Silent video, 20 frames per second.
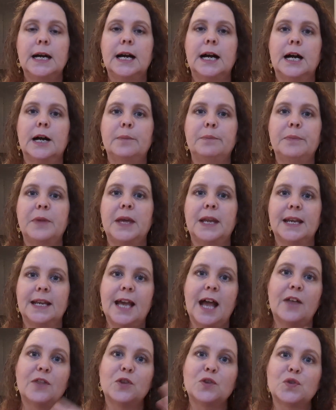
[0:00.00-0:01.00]
And
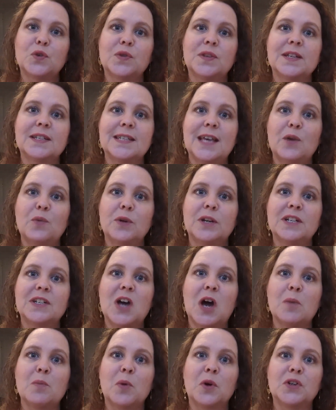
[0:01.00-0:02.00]
again, those are things I want to
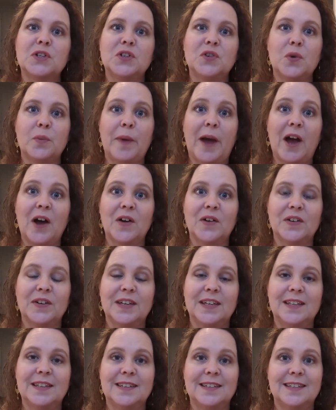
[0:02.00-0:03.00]
talk more to you about
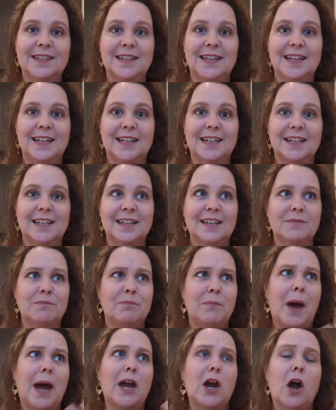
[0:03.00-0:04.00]
in
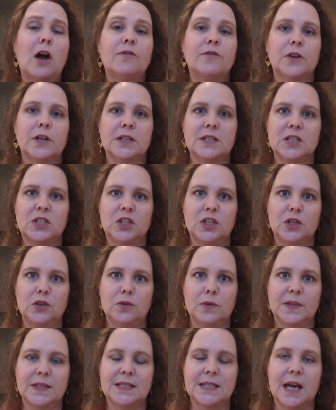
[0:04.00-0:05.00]
my offerings to you
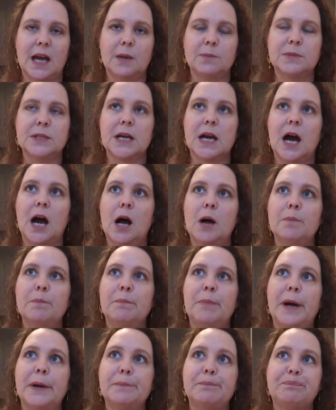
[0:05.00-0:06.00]
in the time to
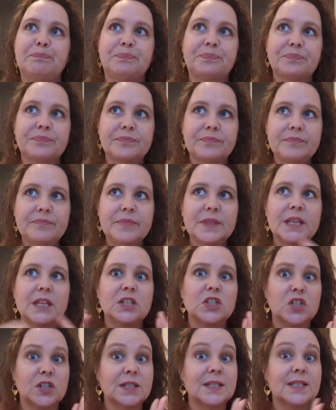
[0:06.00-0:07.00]
come. But
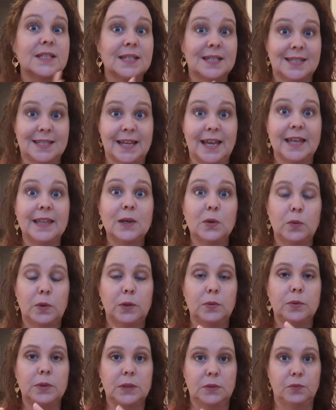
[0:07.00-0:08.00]
just to say that we
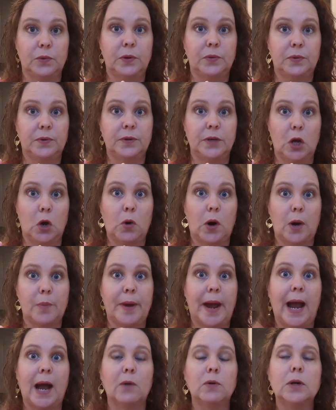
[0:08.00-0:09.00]
would know our
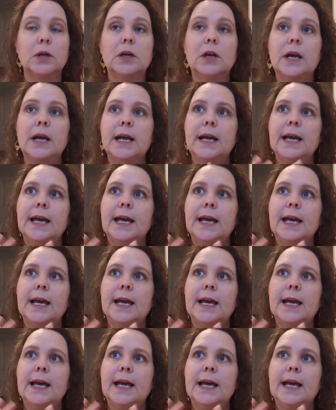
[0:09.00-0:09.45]
power,